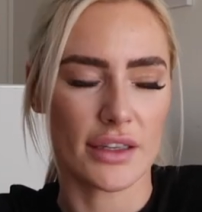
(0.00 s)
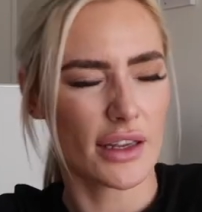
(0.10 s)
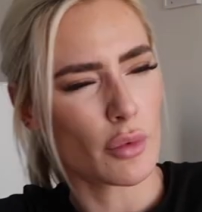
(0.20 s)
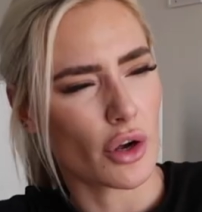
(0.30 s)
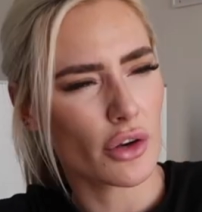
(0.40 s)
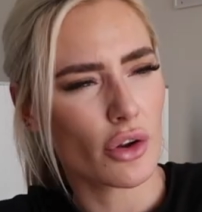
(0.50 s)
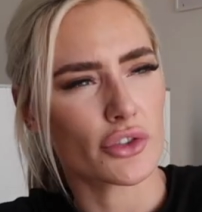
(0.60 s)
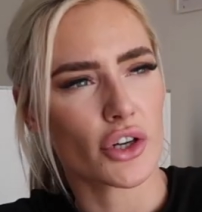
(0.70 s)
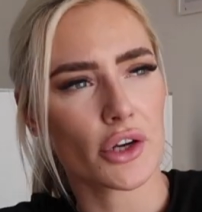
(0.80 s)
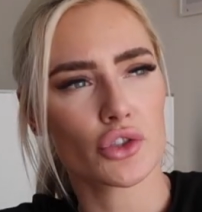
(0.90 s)
Is that a word?
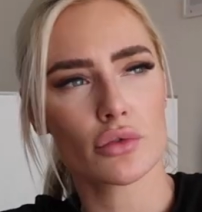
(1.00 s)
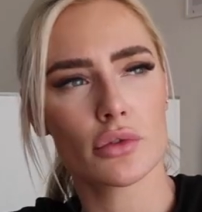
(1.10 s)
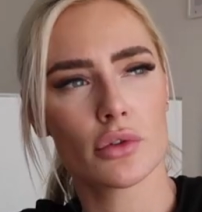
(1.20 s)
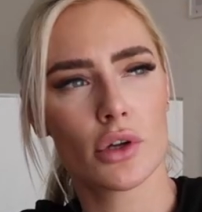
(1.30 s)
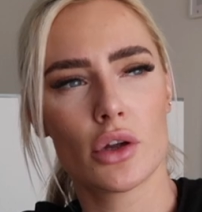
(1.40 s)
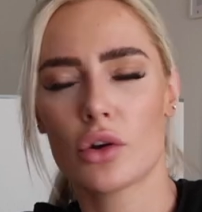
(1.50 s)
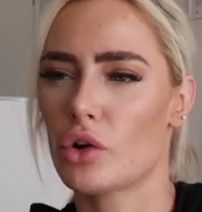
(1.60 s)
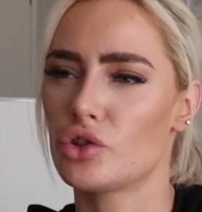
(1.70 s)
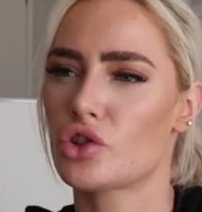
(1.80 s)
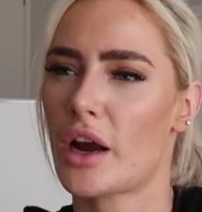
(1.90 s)
Contractual?
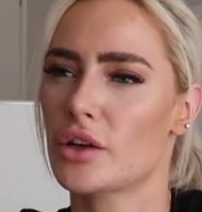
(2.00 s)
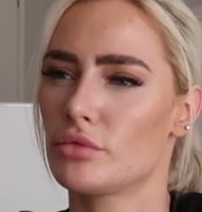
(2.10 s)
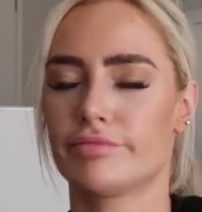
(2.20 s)
Contract.